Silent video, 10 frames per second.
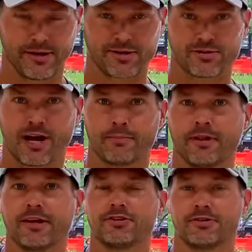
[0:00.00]

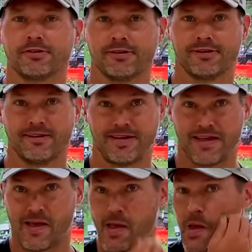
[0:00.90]
extrapolation.
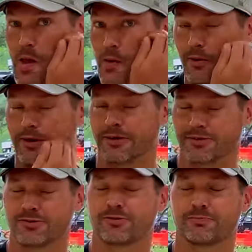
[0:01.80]
Or
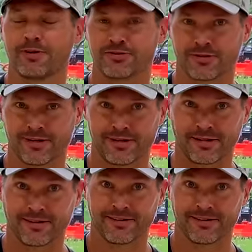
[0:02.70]
expungulating.